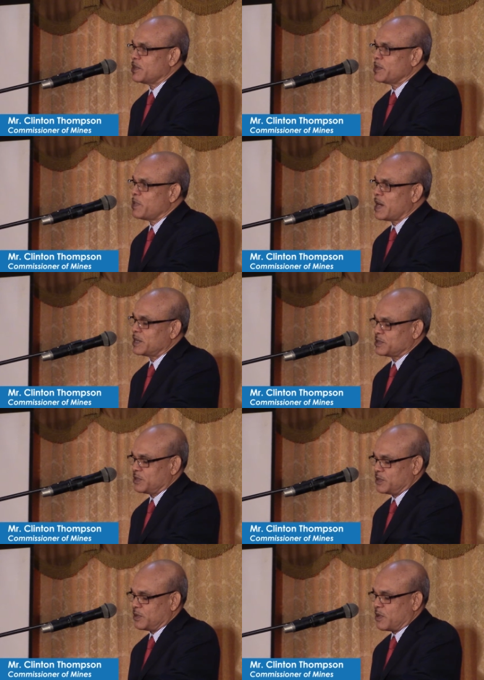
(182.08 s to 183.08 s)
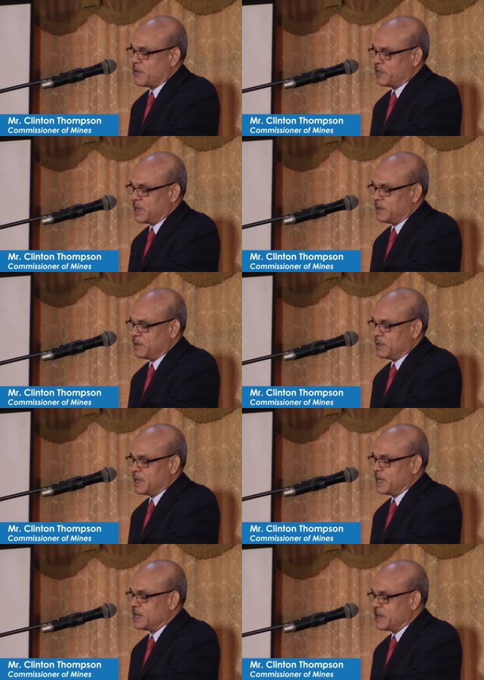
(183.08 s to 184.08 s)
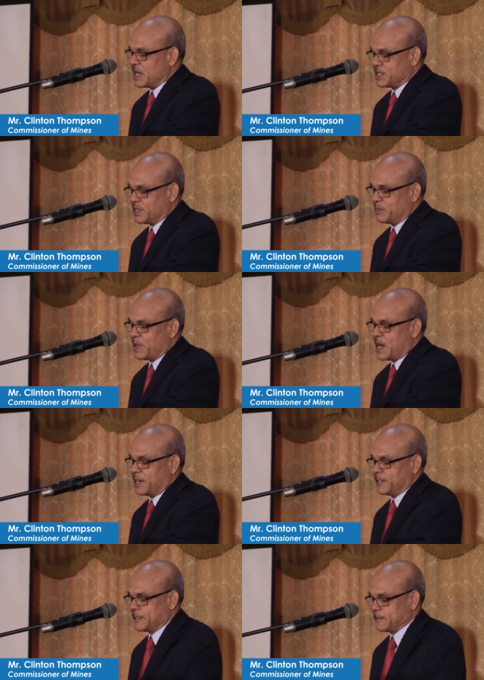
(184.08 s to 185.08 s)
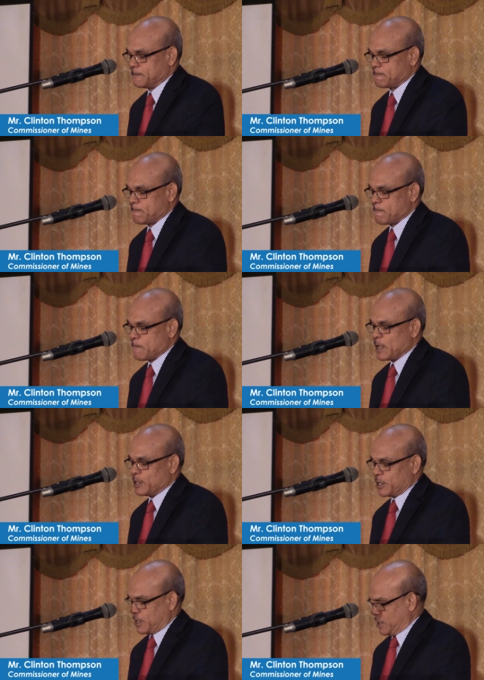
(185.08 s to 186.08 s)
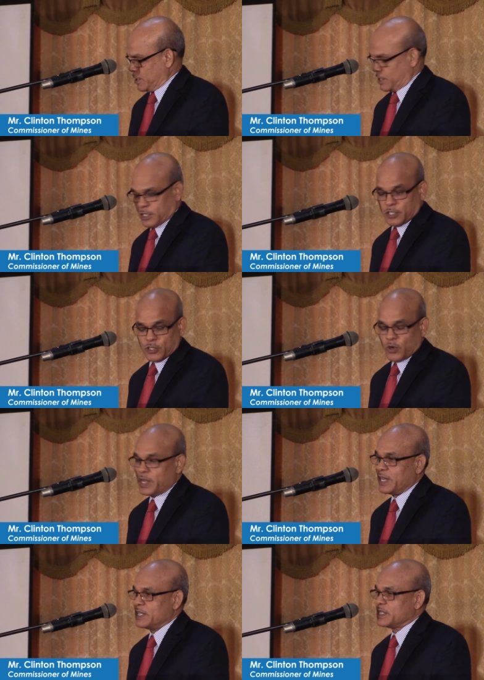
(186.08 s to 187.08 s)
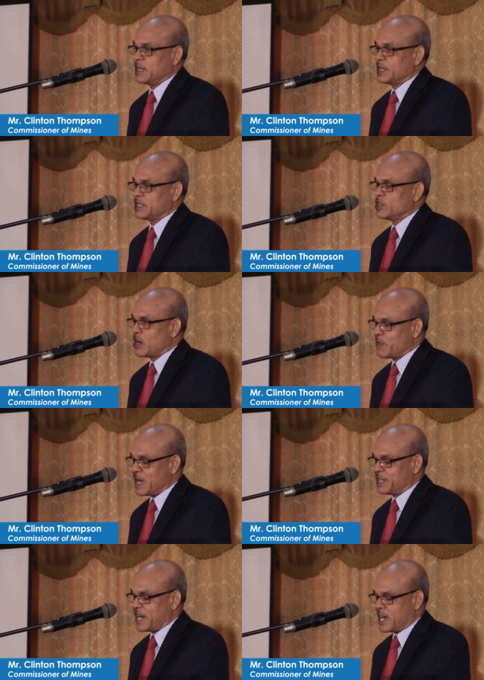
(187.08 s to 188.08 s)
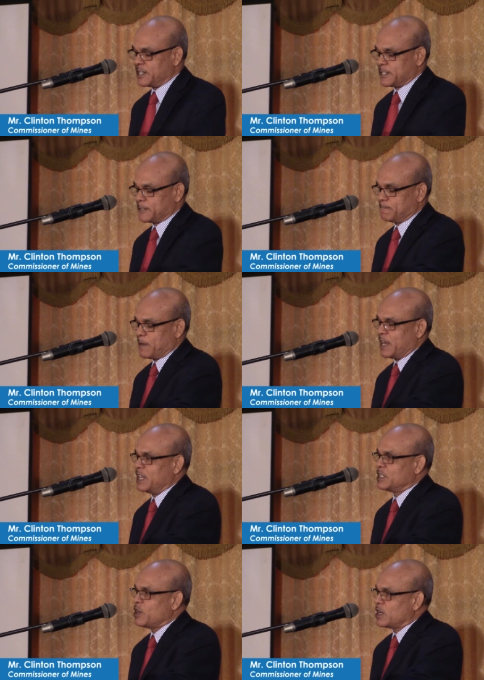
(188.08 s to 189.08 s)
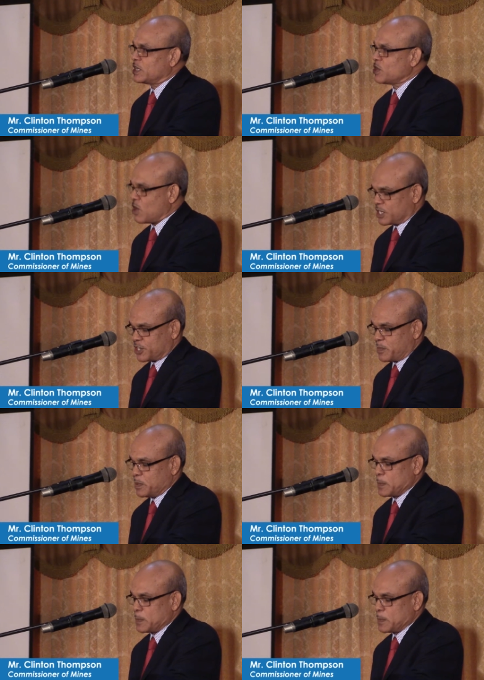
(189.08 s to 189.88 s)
on the part of the international partners. So it is not by chance, and it is not a talk shop.